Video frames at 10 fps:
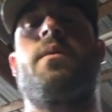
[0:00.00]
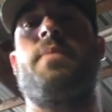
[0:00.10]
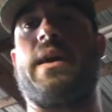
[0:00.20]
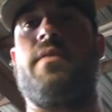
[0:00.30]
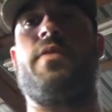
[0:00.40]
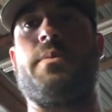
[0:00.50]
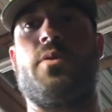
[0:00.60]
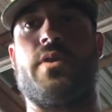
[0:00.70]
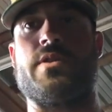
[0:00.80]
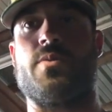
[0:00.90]
back in
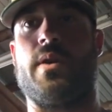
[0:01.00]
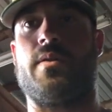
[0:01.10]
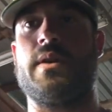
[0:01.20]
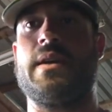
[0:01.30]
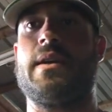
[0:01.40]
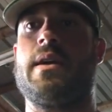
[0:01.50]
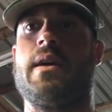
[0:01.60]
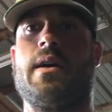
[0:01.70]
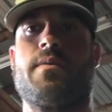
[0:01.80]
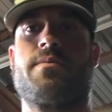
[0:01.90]
February as well.
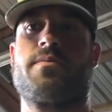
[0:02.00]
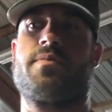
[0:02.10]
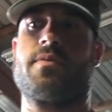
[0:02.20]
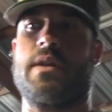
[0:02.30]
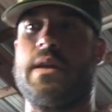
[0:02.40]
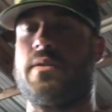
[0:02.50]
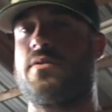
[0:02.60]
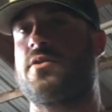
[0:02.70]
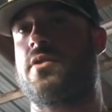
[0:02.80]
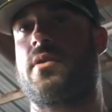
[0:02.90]
Again,
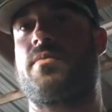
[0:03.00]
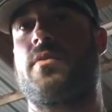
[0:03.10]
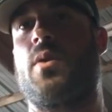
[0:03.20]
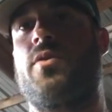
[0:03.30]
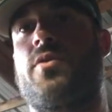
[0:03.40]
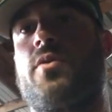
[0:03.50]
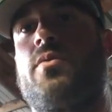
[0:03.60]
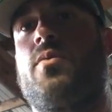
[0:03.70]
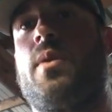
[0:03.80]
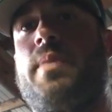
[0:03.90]
just going
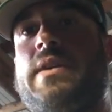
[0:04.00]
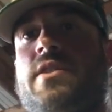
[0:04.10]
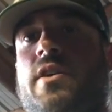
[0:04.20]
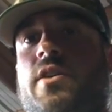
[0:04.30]
through what baits I